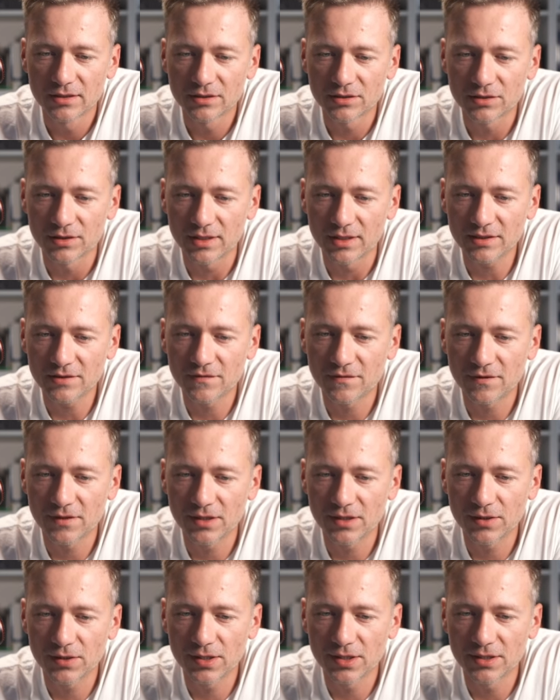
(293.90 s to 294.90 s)
So that's
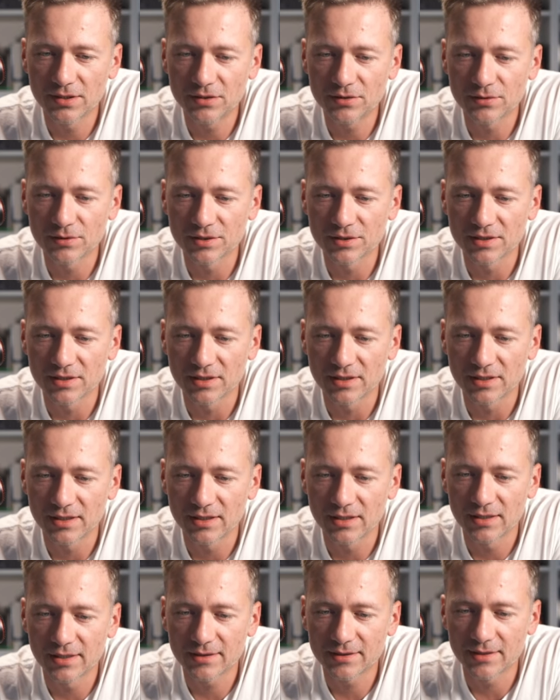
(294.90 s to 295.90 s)
very interesting.
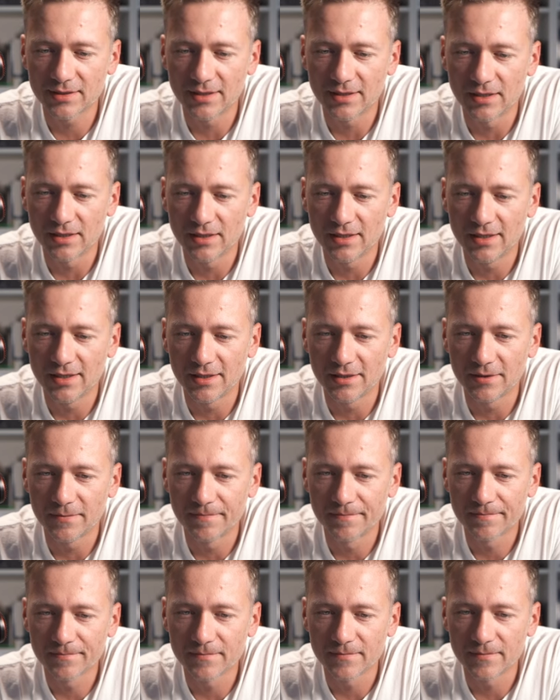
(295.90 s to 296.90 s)
I like that a lot.
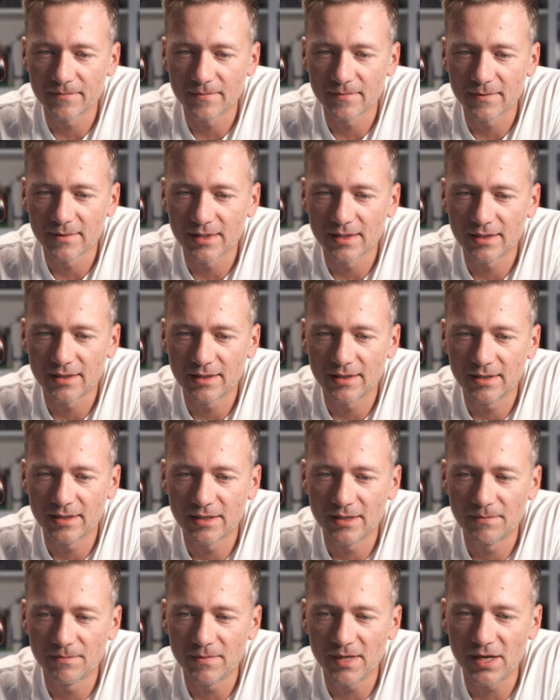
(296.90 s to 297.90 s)

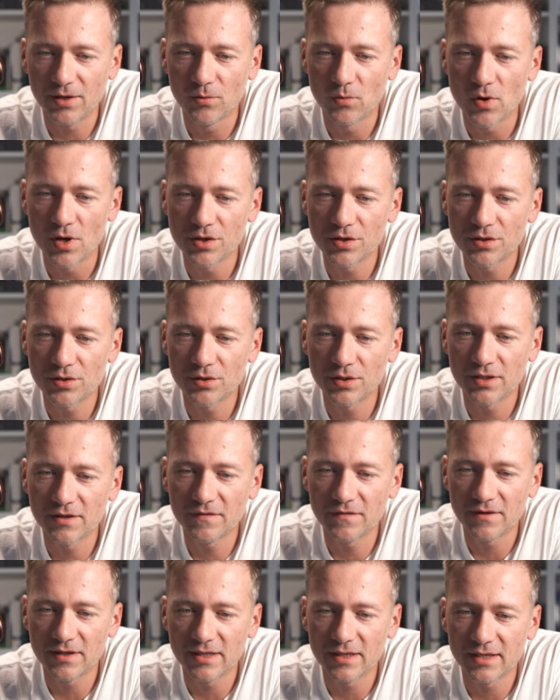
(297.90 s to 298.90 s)
Um, I wonder
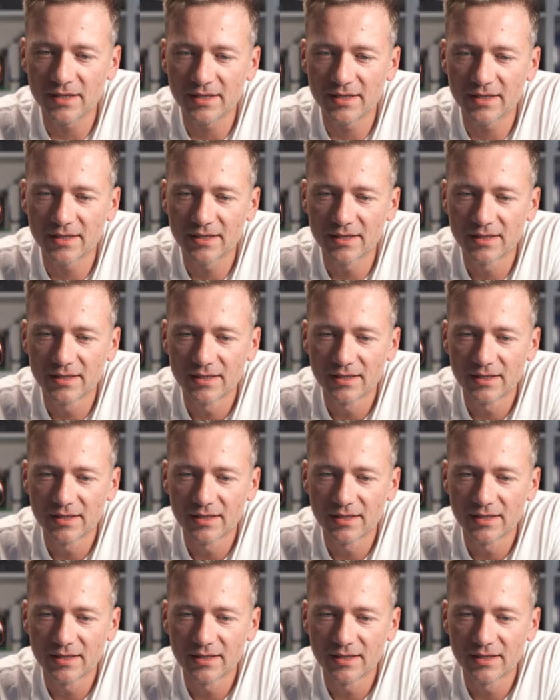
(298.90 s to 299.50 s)
if I,